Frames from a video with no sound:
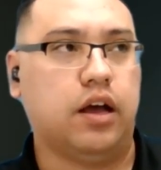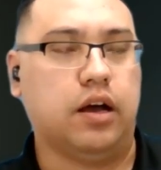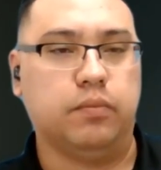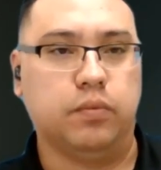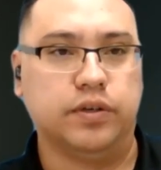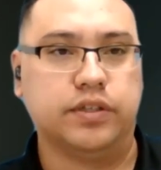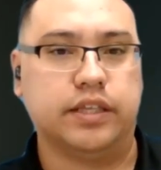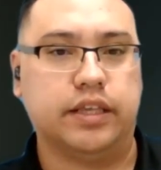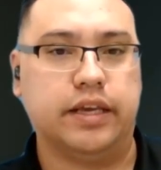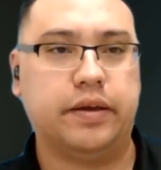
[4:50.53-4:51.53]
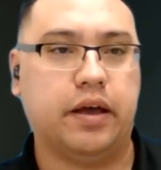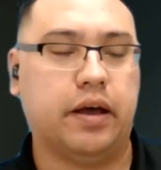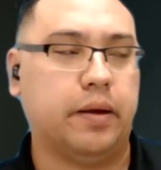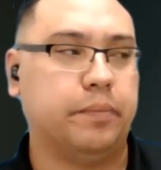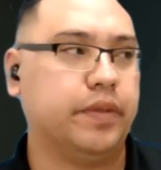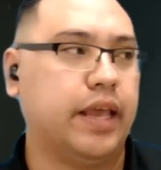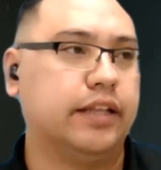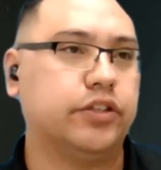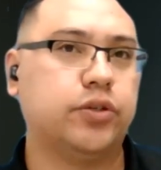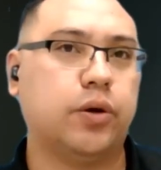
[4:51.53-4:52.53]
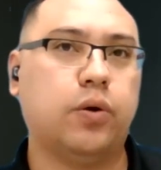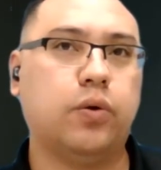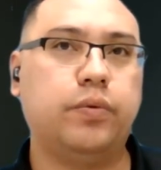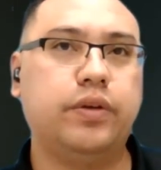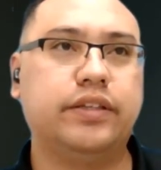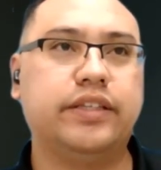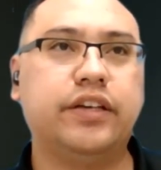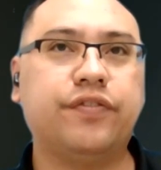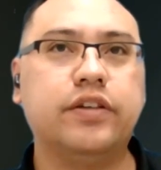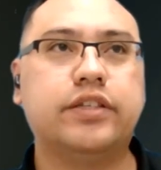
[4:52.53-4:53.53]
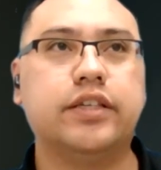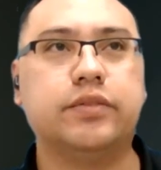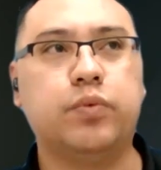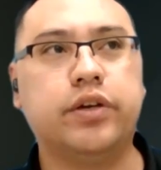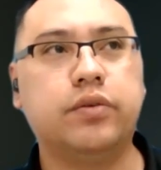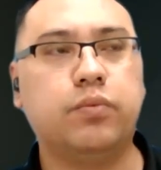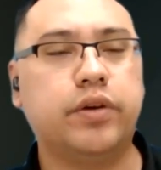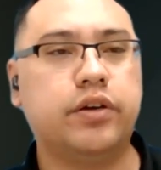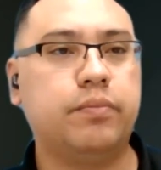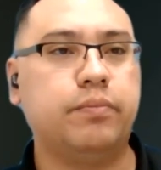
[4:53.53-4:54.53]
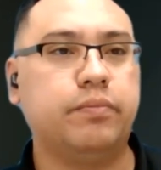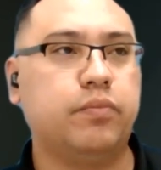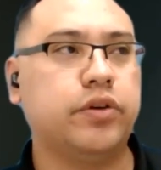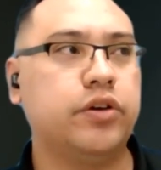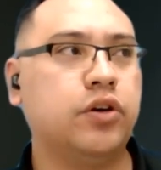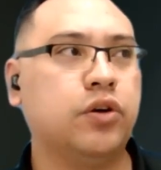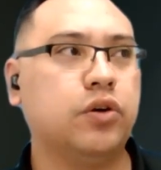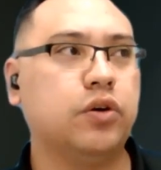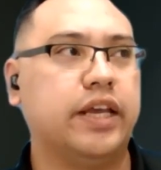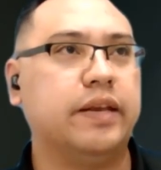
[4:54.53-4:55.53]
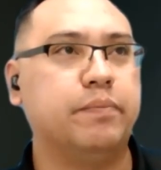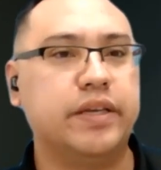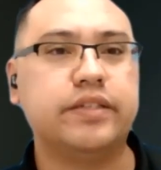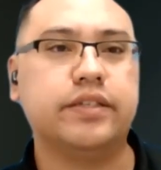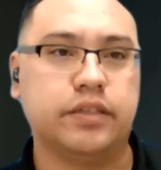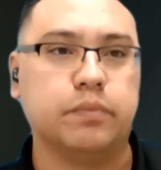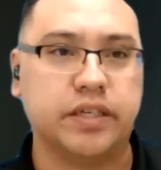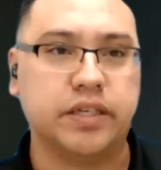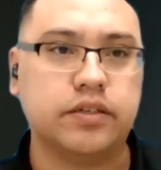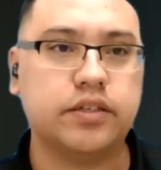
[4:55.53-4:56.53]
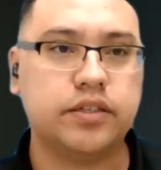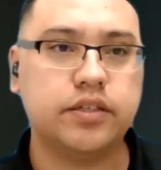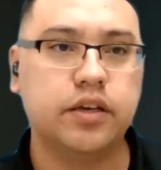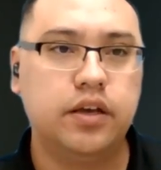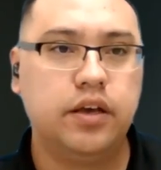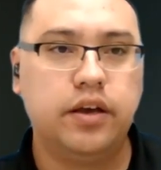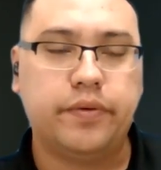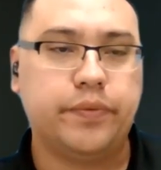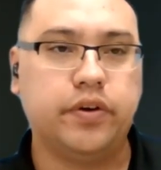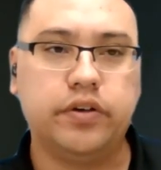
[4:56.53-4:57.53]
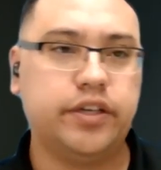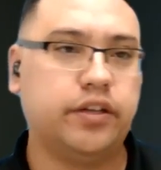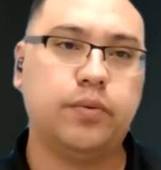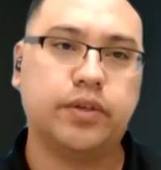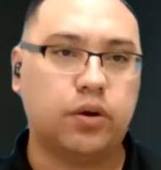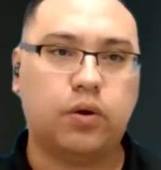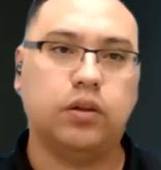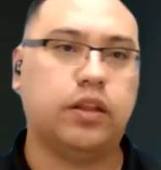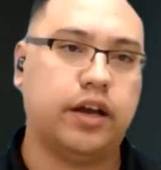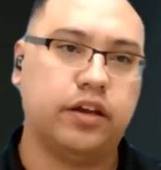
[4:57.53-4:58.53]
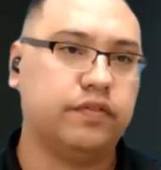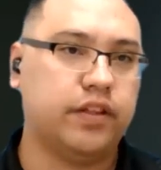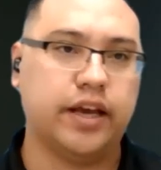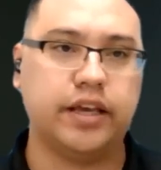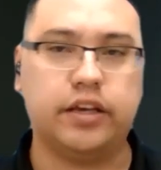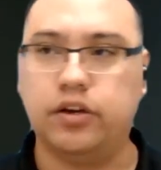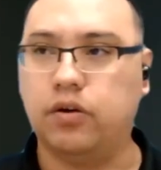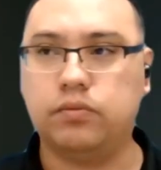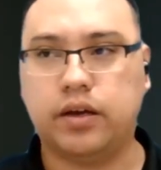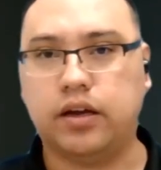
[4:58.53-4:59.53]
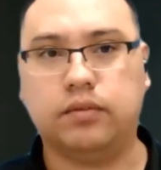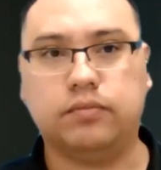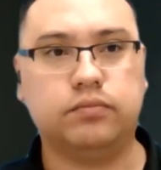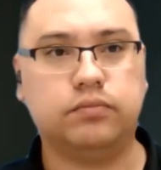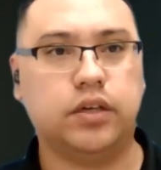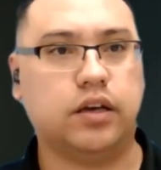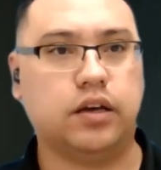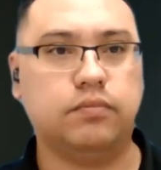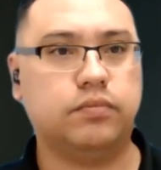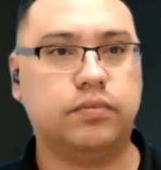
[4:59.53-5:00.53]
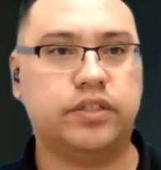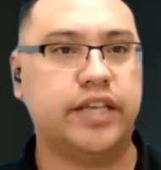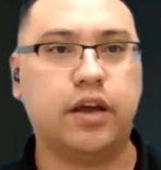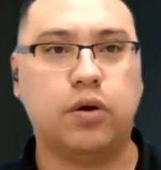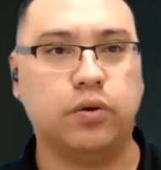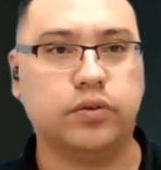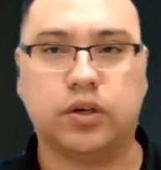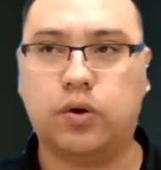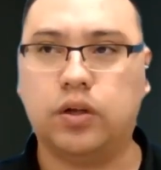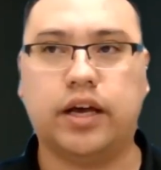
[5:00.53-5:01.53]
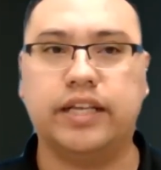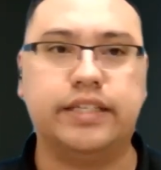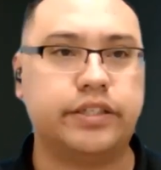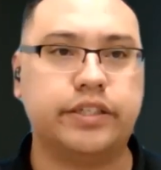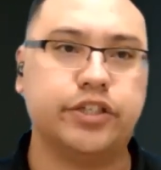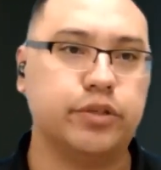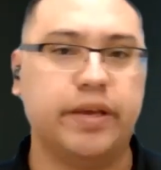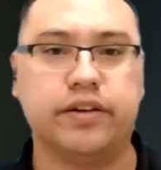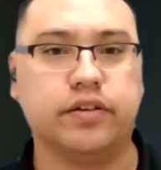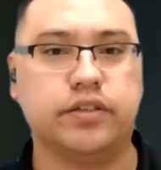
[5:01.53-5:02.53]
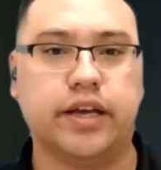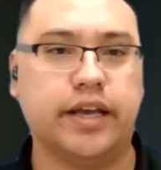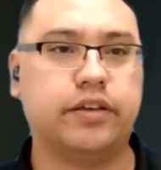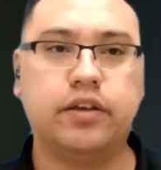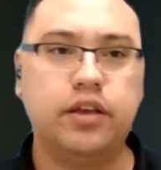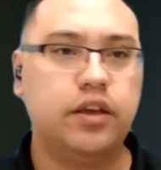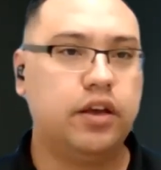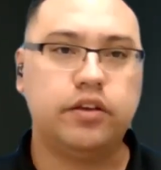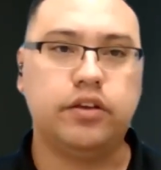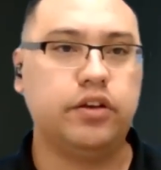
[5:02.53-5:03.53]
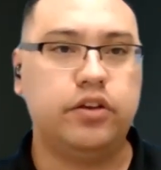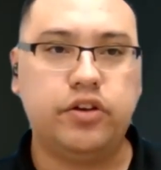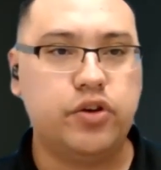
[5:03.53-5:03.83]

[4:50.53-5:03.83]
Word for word: um, was the thing, um, and so the difference is when you're when you're when you're in business to business, you're dealing with a whole lot of like you know um, uh, stakeholders, a whole lot of decision makers, like you, you,